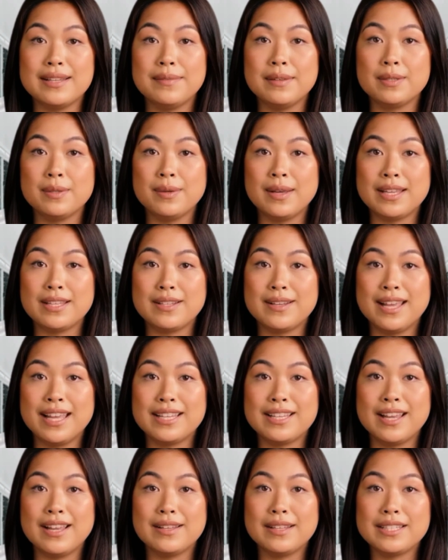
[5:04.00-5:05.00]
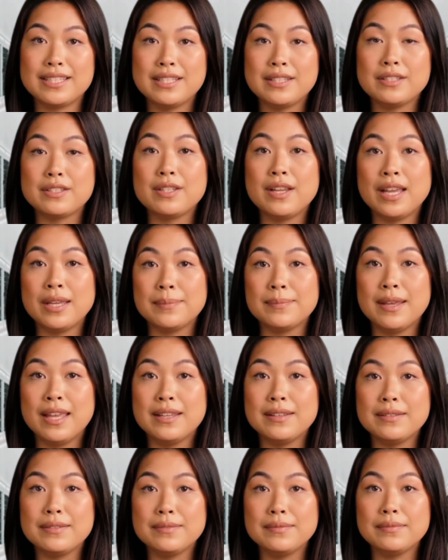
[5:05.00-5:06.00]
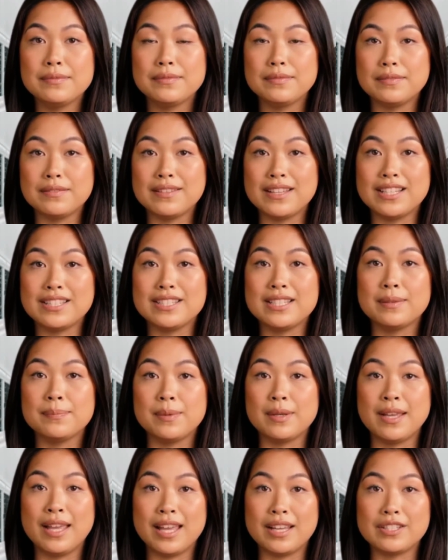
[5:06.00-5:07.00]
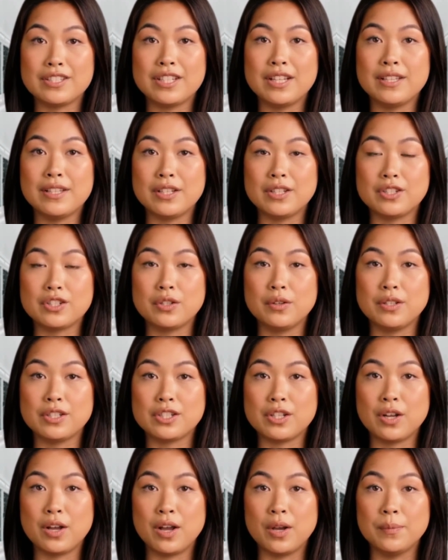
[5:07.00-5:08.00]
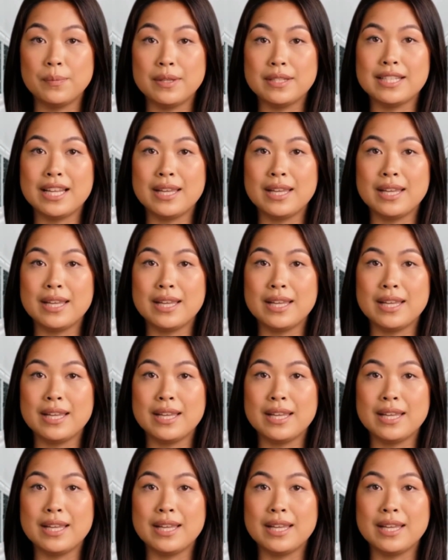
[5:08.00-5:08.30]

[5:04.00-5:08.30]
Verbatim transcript: give a quick click on the subscribe button. This simple action ensures you're always